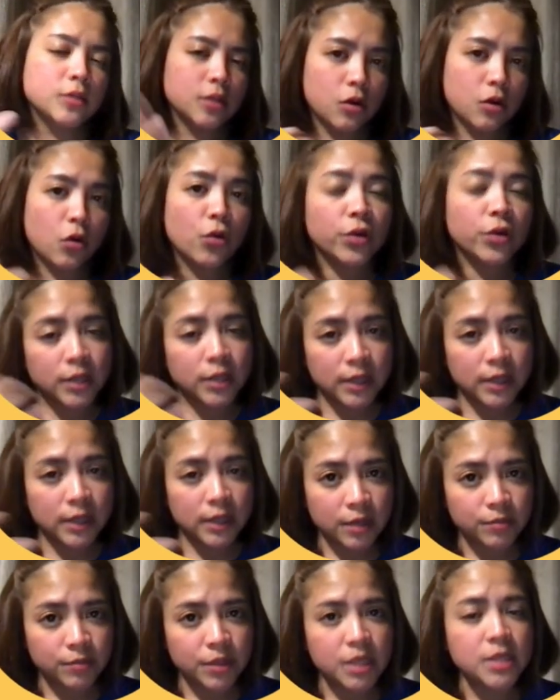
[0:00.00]
or
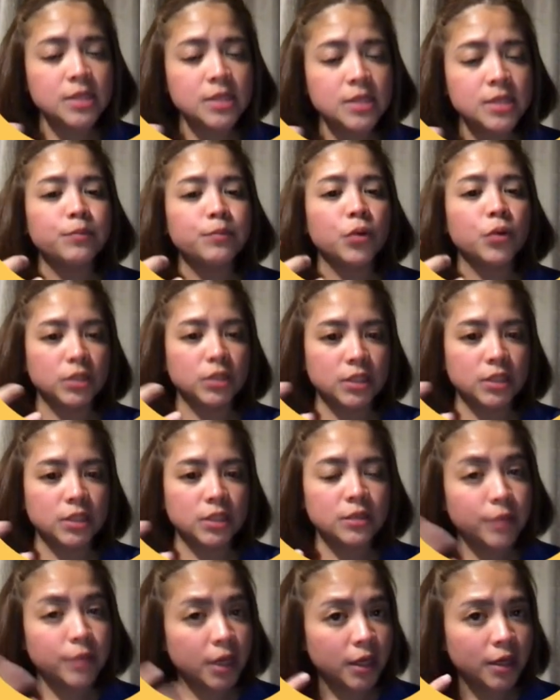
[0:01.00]
claim is supported
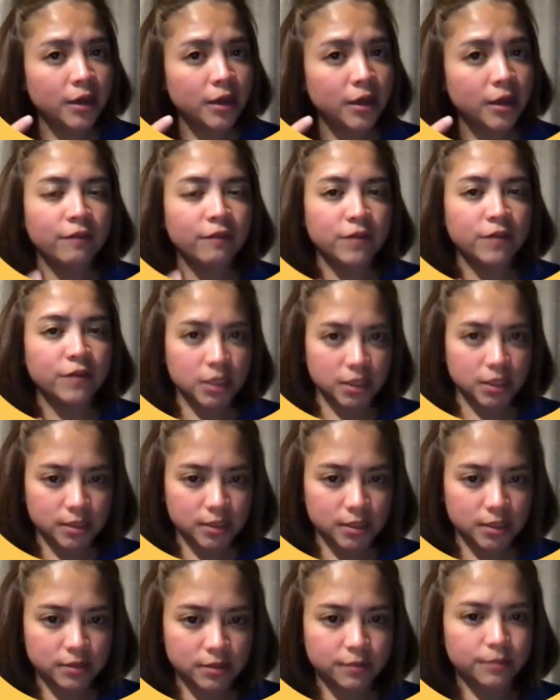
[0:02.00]
by
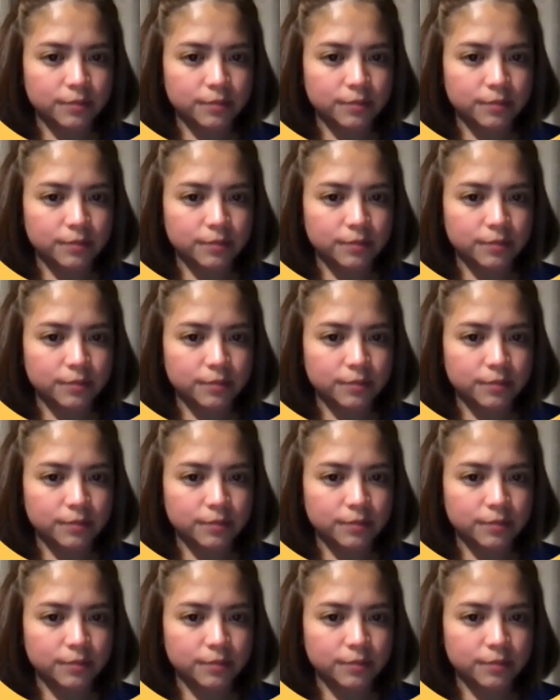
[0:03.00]
evidence.